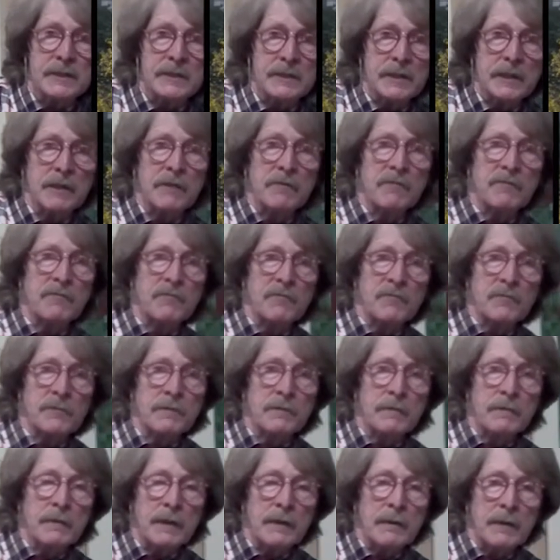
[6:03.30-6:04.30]
of
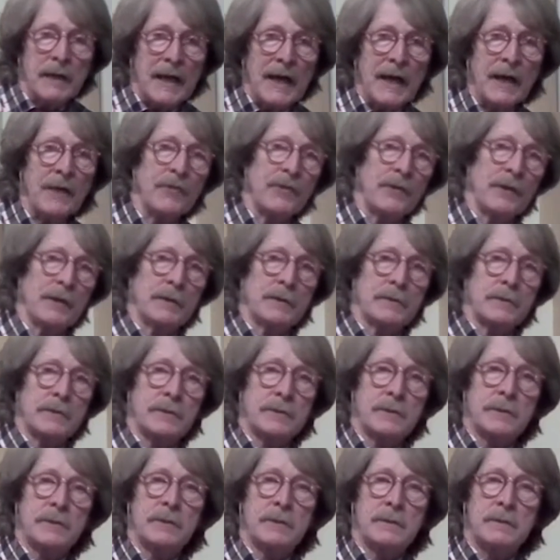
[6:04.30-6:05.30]

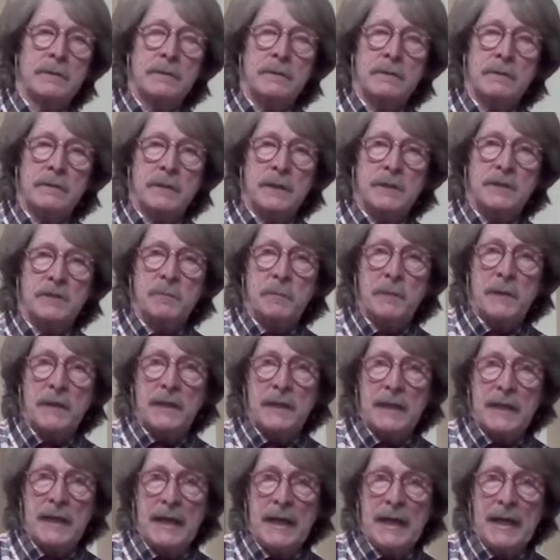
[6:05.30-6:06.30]
Athens that's
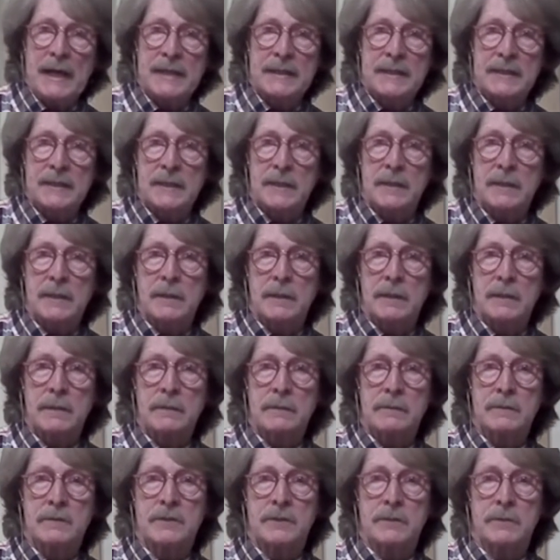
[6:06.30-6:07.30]
being handed
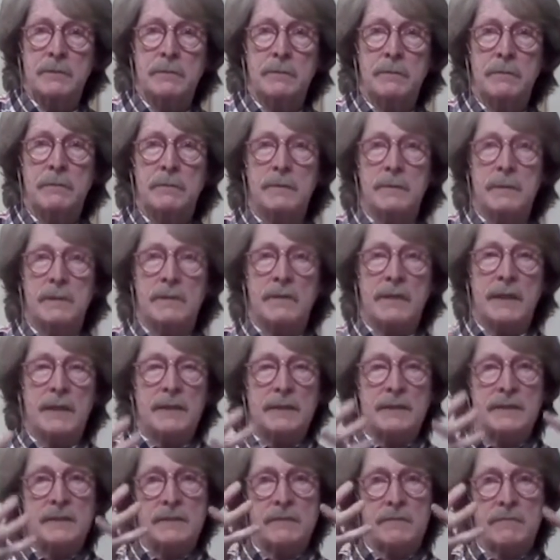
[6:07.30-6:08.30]
along to the
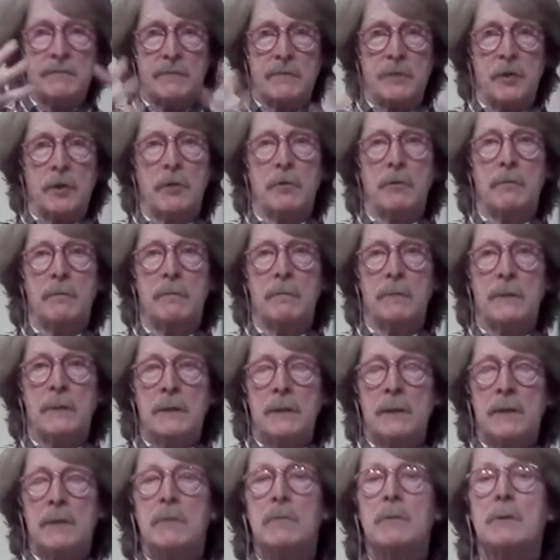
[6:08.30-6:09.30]
greatness of Rome
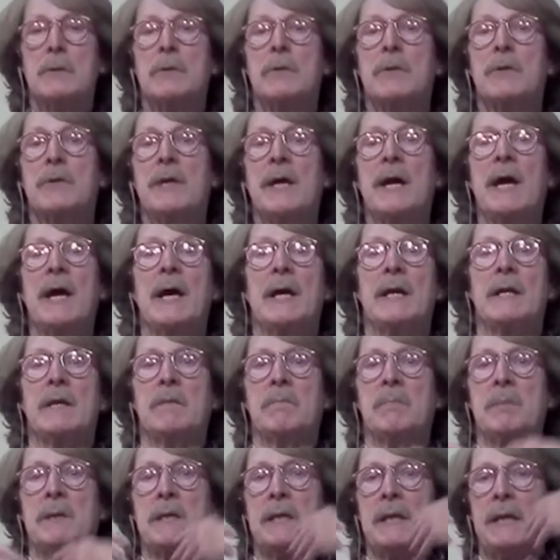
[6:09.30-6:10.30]
will then
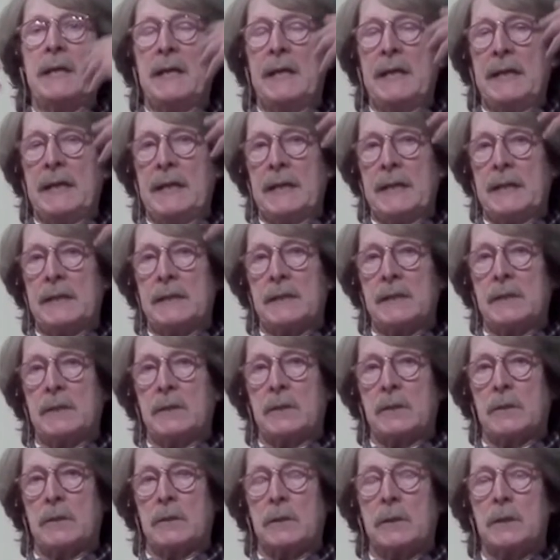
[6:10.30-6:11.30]
be handed
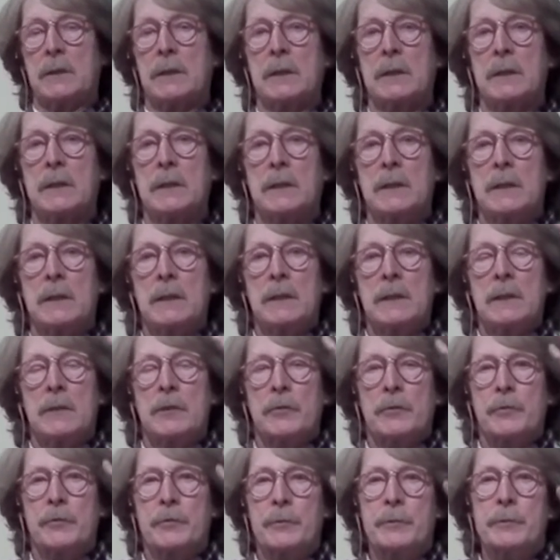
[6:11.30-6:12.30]
along
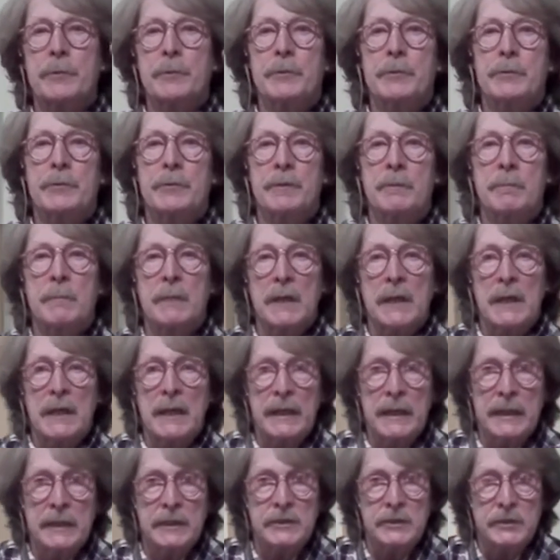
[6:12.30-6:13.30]
through the Middle
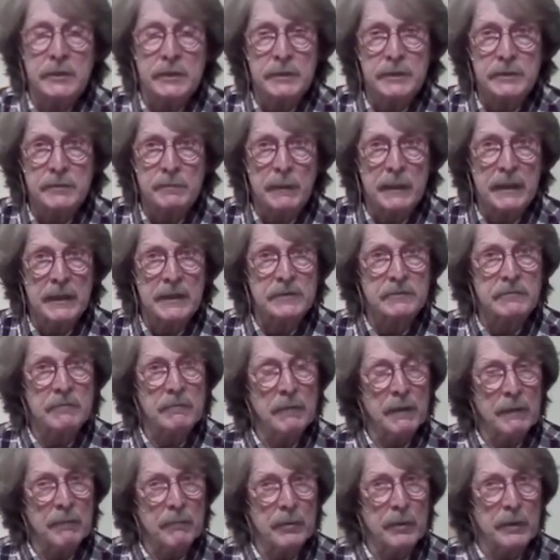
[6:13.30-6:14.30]
Ages, because
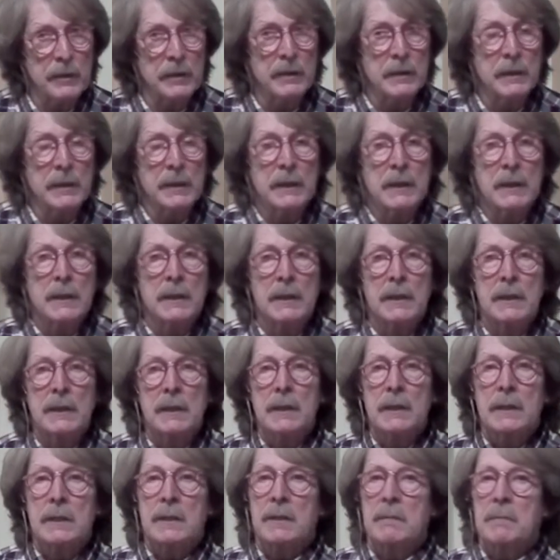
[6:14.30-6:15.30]
remember,
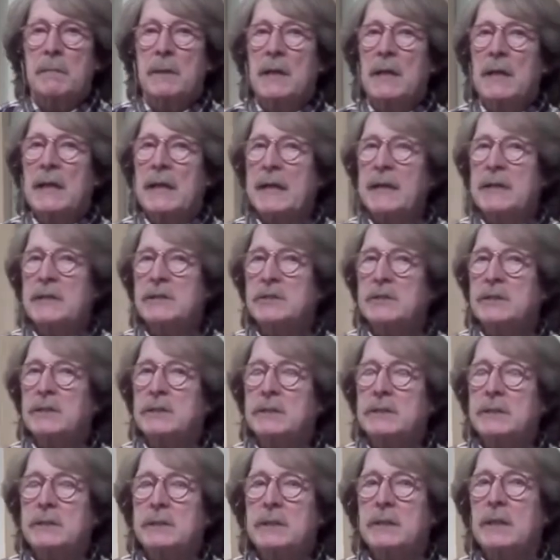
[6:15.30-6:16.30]
the Middle
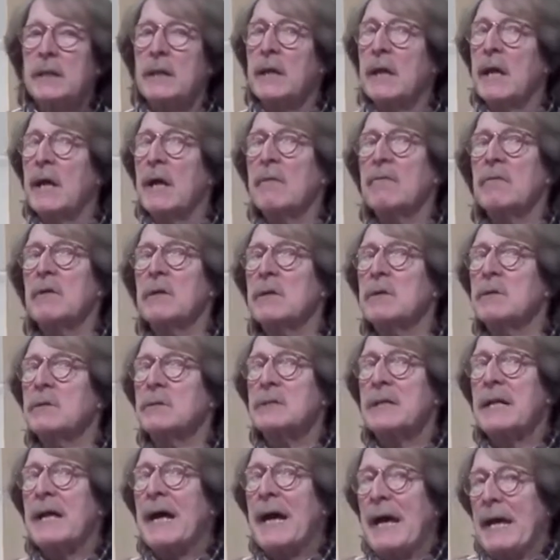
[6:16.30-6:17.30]
Ages never lose
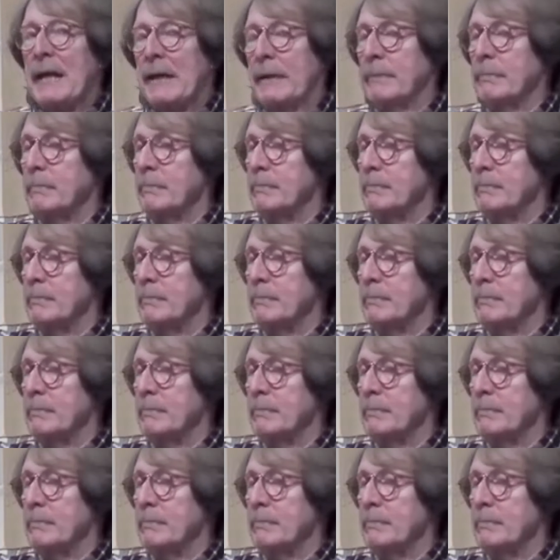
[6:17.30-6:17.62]
Latin.